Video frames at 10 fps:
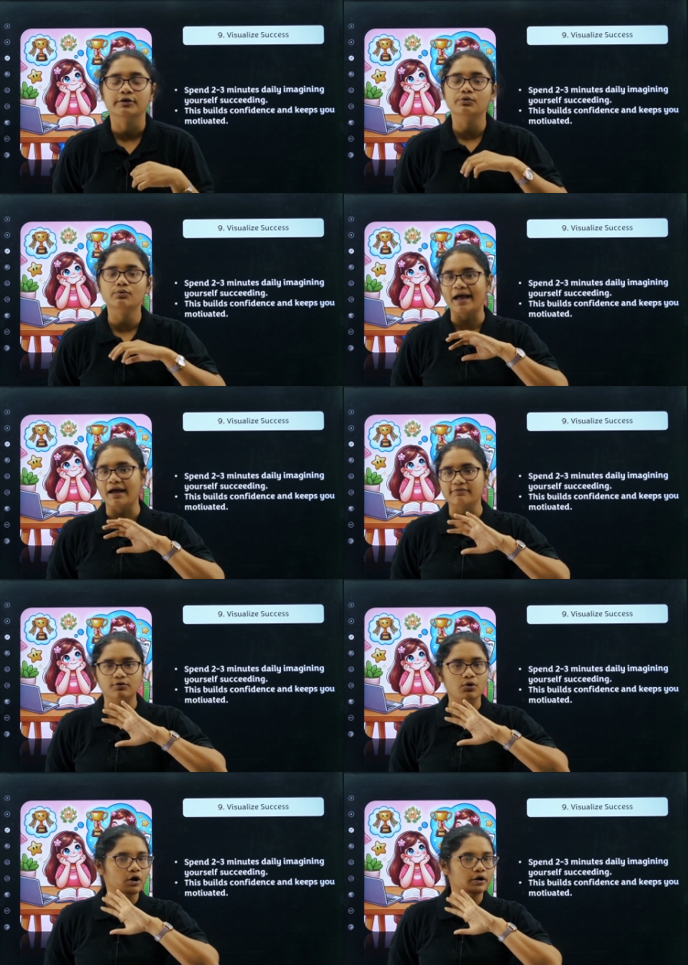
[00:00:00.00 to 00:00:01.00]
you
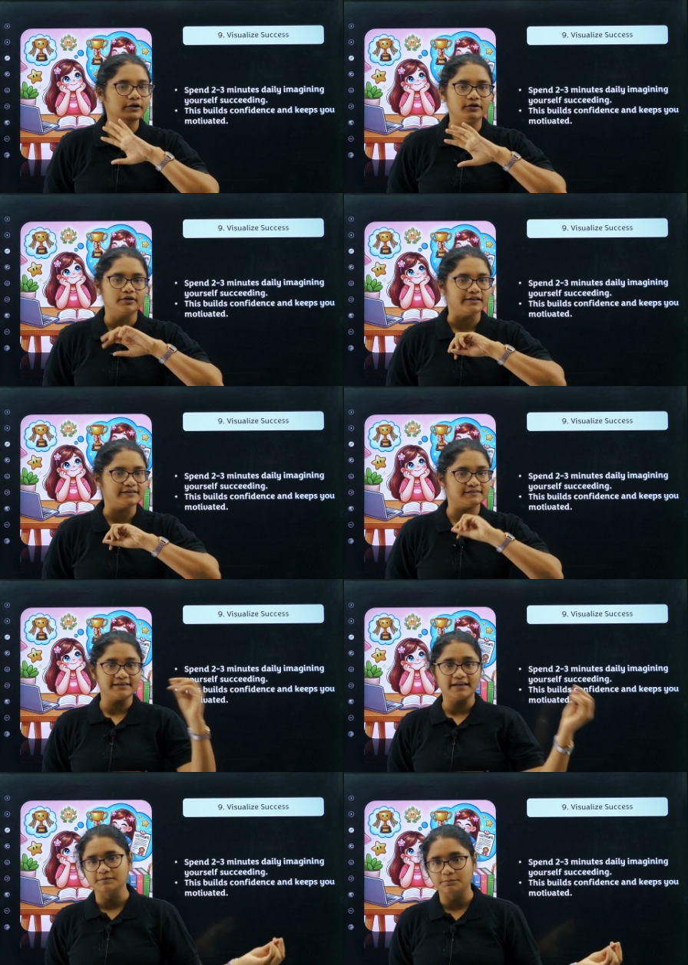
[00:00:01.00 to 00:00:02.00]
have got the
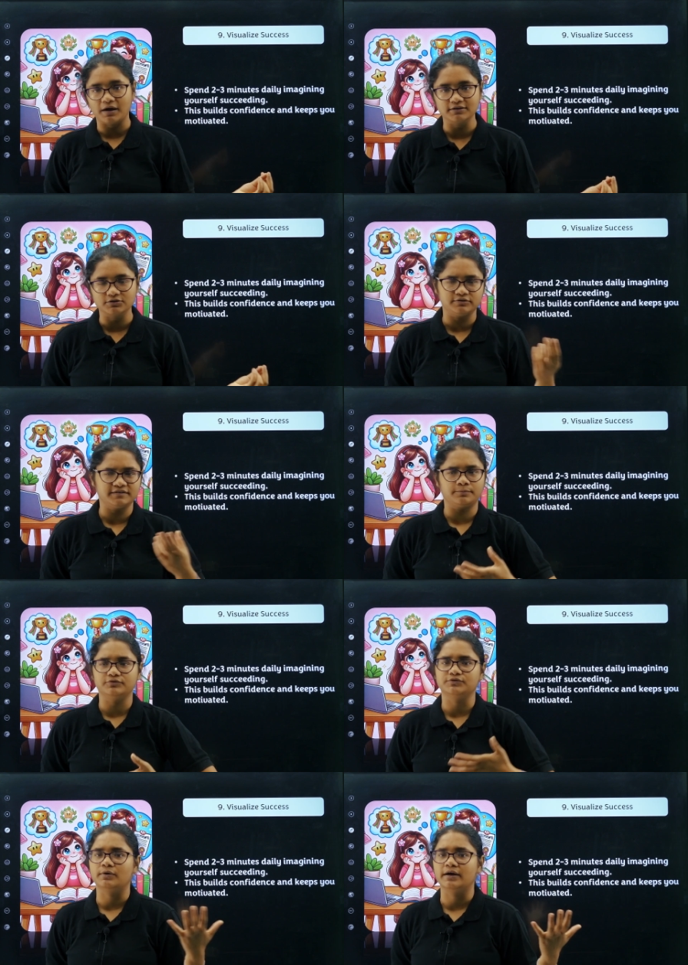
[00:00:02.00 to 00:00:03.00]
CS branch, or
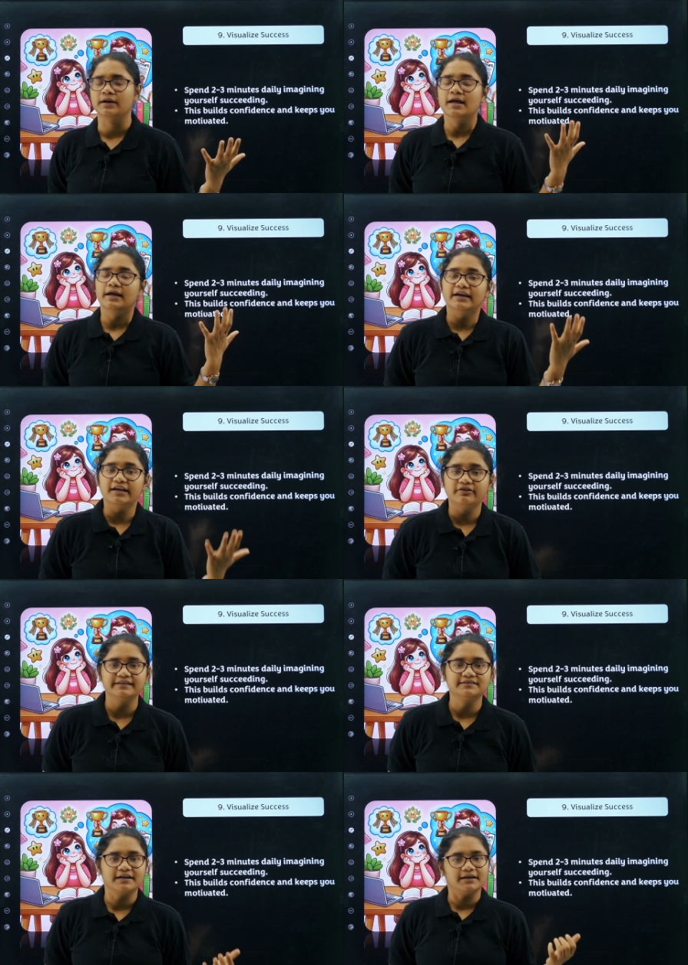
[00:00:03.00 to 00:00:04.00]
suppose you are
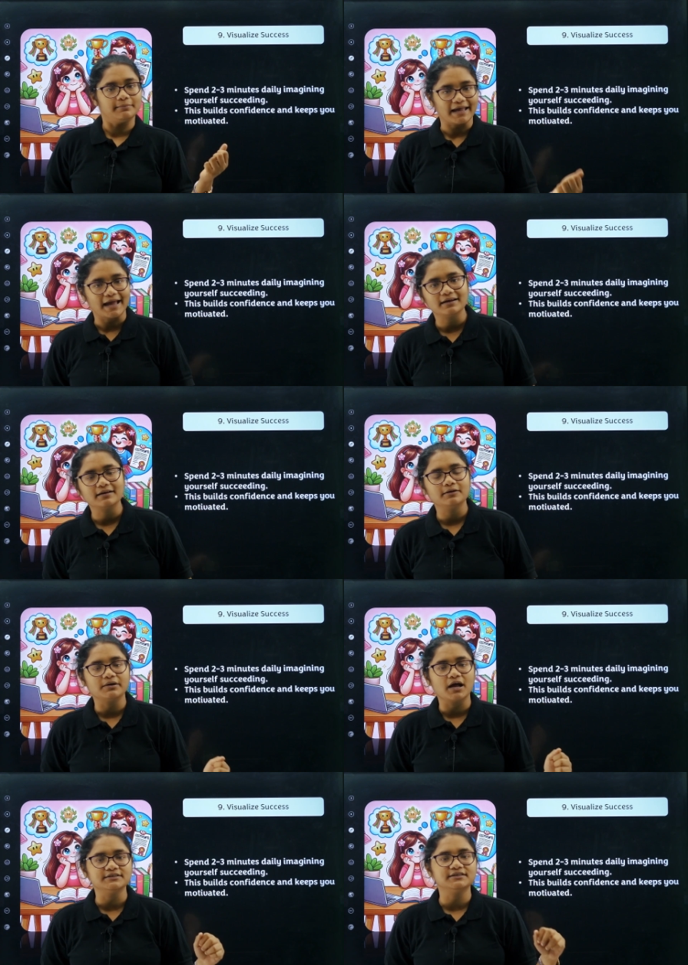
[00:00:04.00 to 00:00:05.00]
interested in mechanical
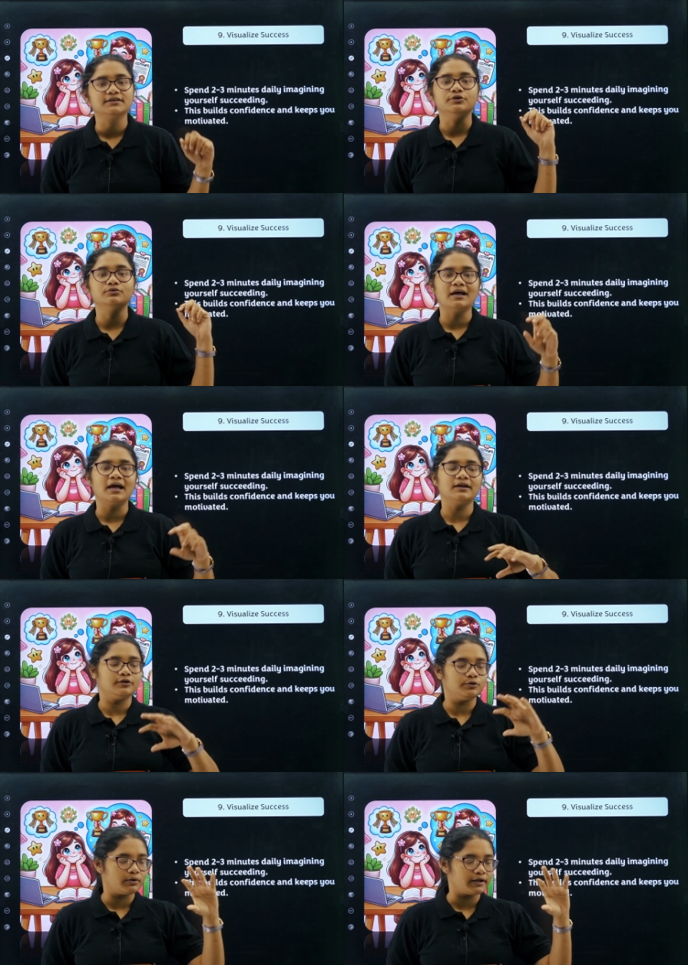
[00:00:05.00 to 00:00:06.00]
branch, you
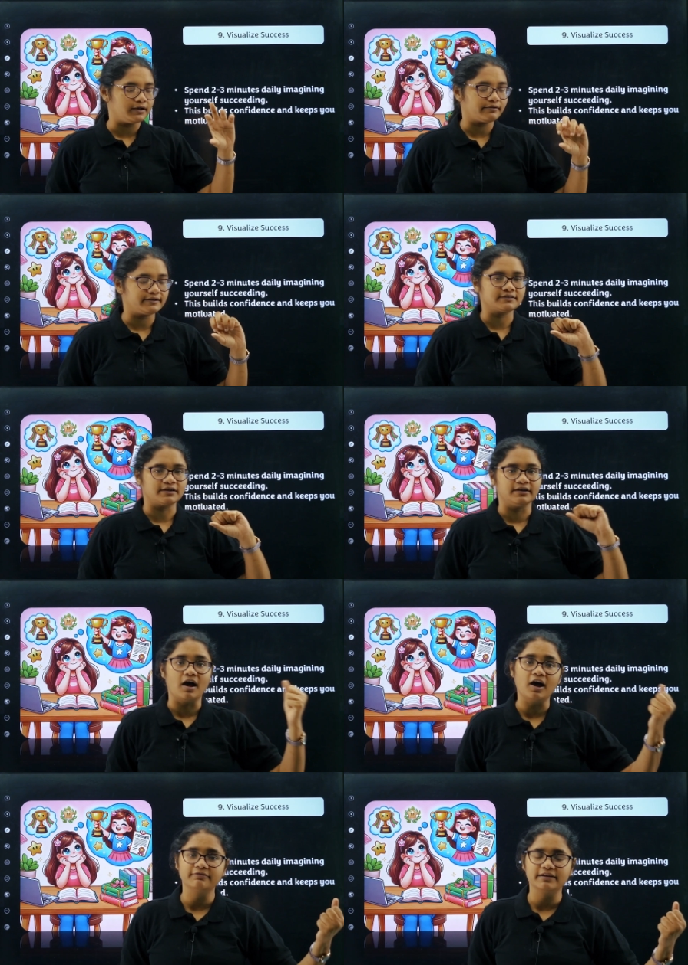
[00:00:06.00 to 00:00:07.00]
are interested in
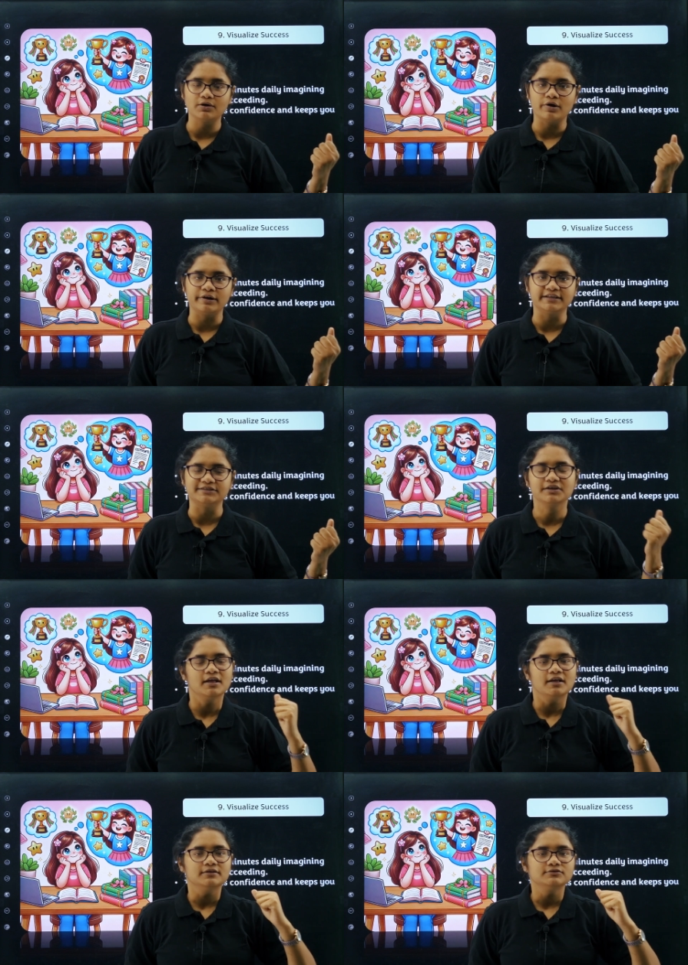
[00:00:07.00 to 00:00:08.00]
RV college.
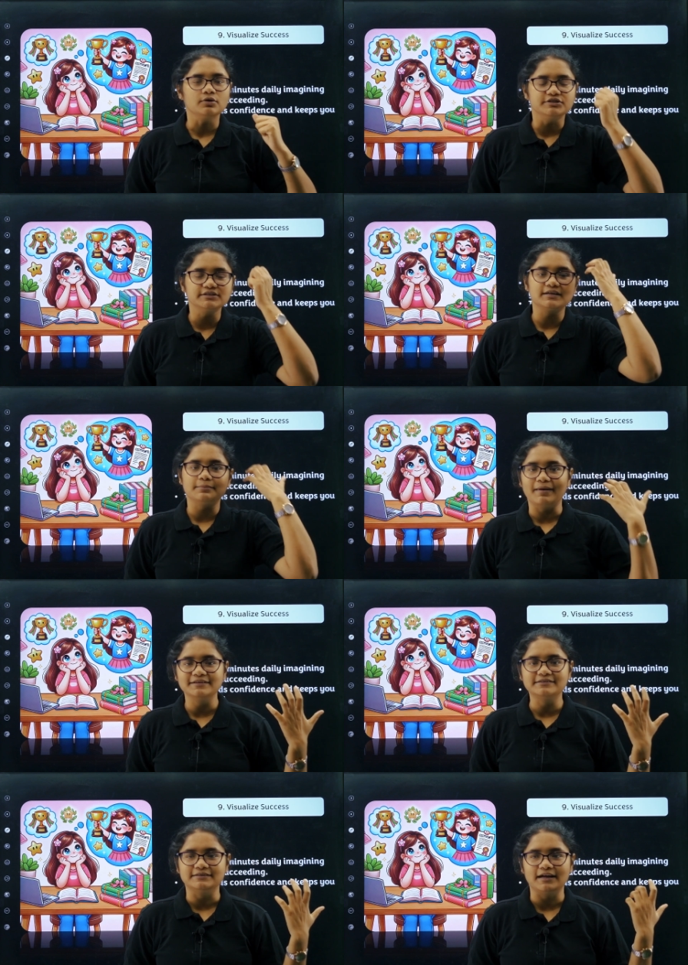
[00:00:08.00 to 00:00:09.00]
So just
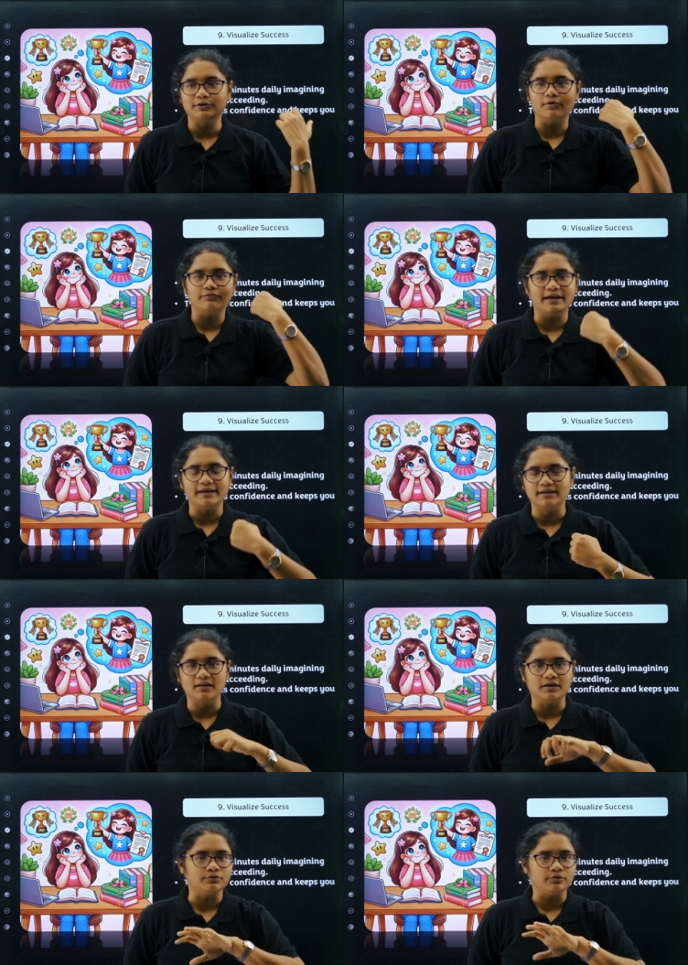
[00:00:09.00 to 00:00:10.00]
imagine that you are wearing
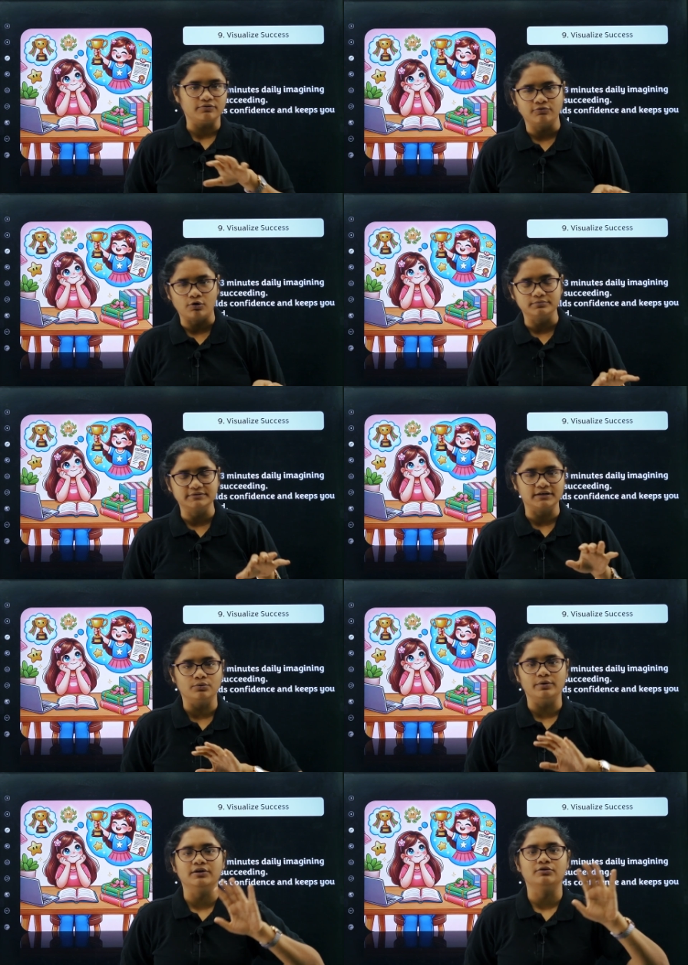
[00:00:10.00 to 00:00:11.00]
the uniforms and
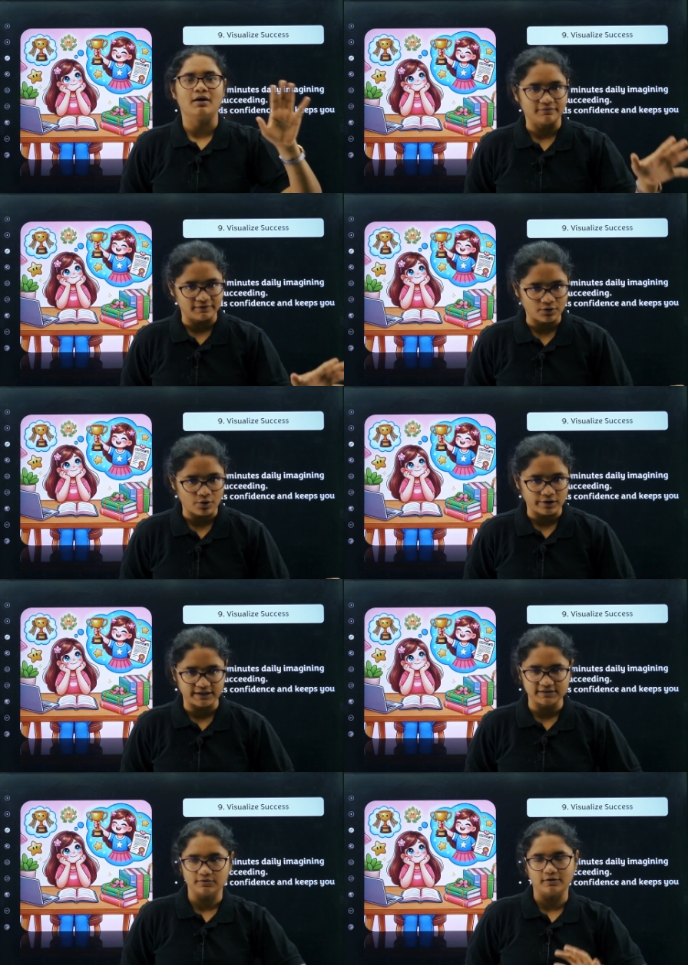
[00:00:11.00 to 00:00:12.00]
going to RV
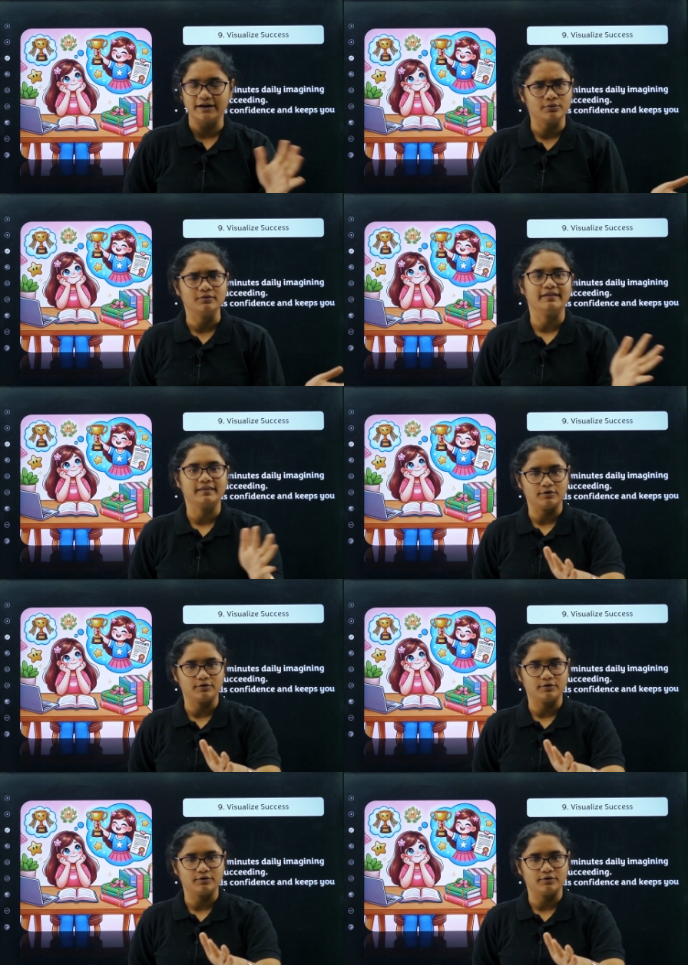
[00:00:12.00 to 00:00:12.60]
college. I don't know whether